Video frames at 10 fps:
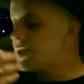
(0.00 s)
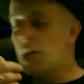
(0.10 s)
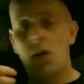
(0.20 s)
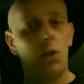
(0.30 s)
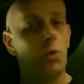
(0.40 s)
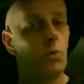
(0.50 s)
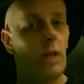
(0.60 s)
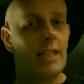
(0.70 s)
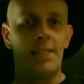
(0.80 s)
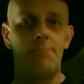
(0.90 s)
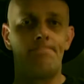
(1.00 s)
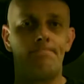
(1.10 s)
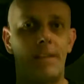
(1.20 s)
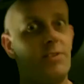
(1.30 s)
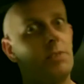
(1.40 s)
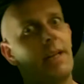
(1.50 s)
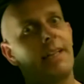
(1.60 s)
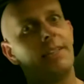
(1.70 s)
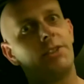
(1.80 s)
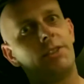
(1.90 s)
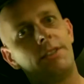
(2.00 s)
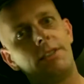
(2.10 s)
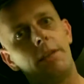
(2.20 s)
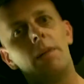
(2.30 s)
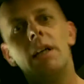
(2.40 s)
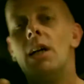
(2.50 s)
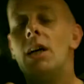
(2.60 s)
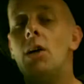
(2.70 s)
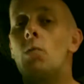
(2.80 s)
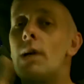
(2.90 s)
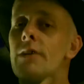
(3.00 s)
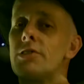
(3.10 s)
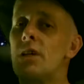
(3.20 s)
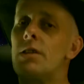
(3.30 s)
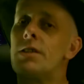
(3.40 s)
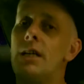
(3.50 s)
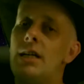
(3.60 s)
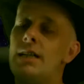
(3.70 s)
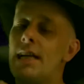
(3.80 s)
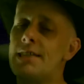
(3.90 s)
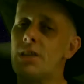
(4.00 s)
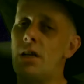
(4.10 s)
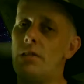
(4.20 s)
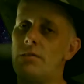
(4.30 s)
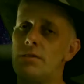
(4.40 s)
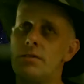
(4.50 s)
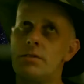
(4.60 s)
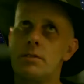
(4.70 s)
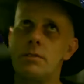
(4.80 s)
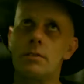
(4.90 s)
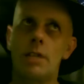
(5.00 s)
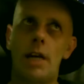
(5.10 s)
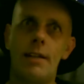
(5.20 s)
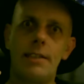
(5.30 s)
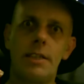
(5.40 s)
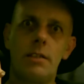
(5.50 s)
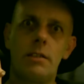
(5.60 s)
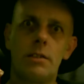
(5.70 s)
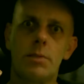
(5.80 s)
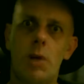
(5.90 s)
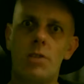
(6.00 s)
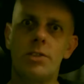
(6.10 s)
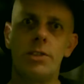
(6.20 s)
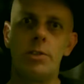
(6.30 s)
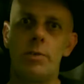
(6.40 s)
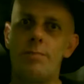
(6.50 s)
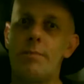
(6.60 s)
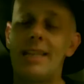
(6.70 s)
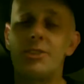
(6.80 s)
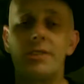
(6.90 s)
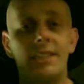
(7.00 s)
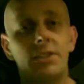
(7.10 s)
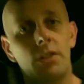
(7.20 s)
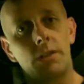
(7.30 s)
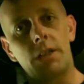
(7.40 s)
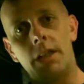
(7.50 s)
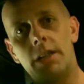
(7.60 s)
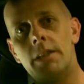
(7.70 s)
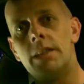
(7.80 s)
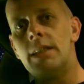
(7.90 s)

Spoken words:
so my filmmaking tip. When I was on the hands-on directing course, part 2, with Patrick Tucker,